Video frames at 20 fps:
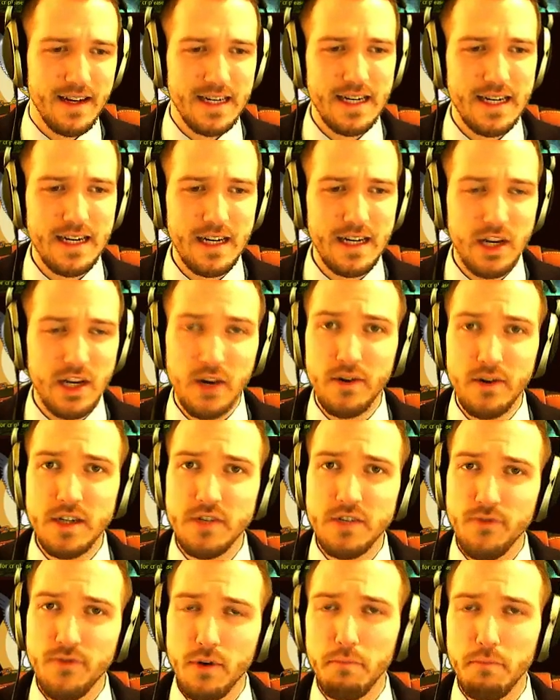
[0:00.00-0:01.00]
Courage
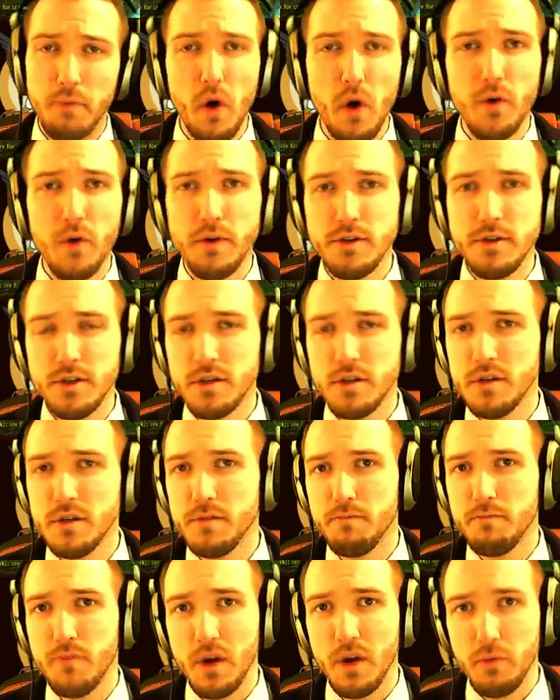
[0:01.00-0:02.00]
for a bow user,
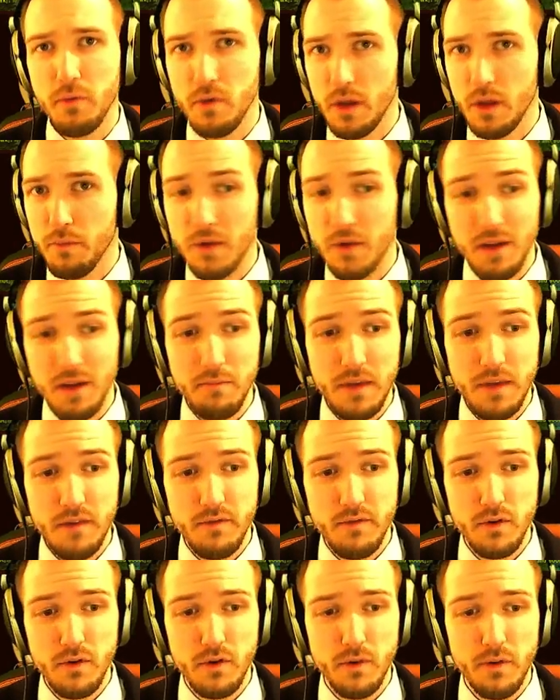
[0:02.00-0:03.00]
probably a
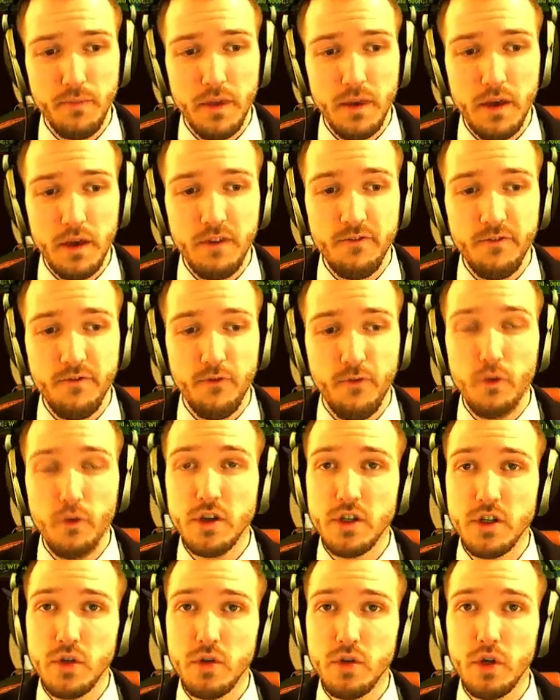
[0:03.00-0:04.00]
primeval.
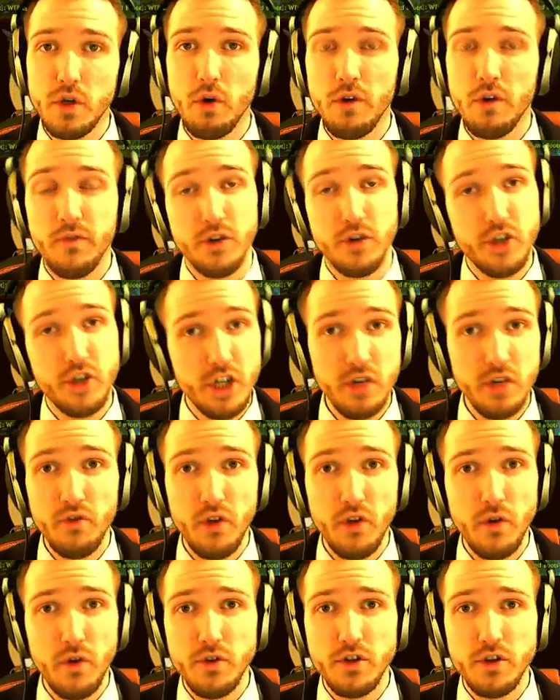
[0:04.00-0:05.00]
Fortitude token for shield
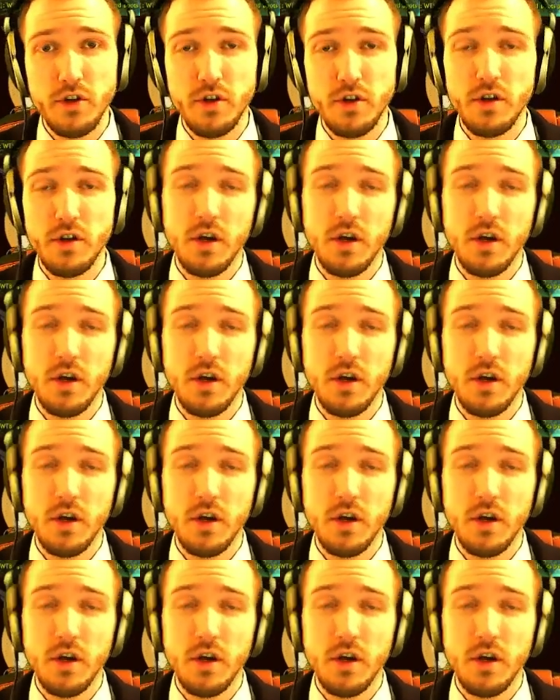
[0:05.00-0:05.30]
user.